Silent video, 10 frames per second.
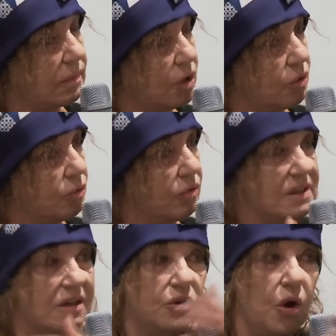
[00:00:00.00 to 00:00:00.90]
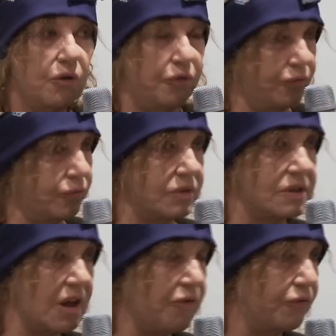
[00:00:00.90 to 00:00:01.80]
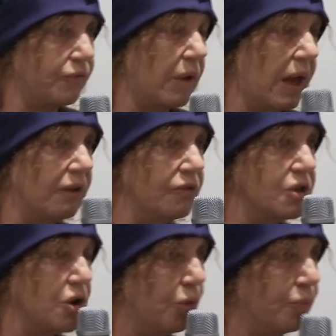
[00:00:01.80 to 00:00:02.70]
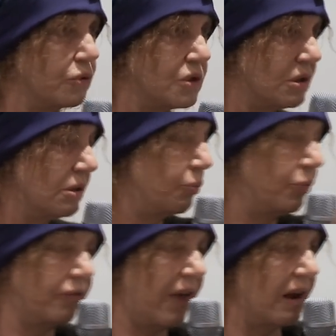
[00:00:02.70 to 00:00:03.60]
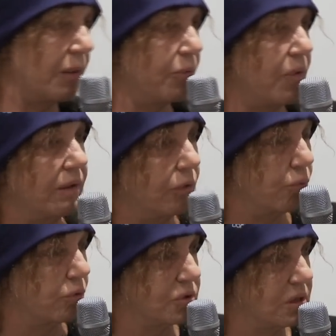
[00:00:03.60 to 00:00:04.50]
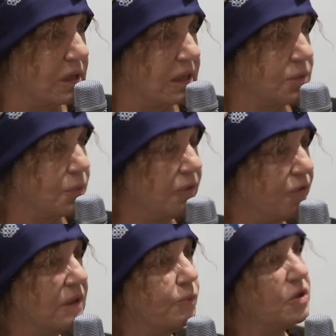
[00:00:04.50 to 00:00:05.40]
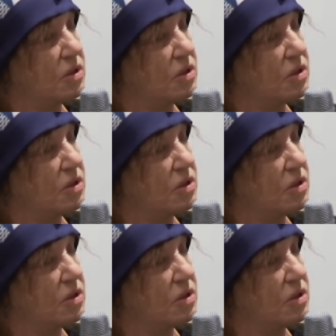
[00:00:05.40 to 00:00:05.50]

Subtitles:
you know, there's a lot of stuff out of his notebooks that we've had up around the walls and things, but if he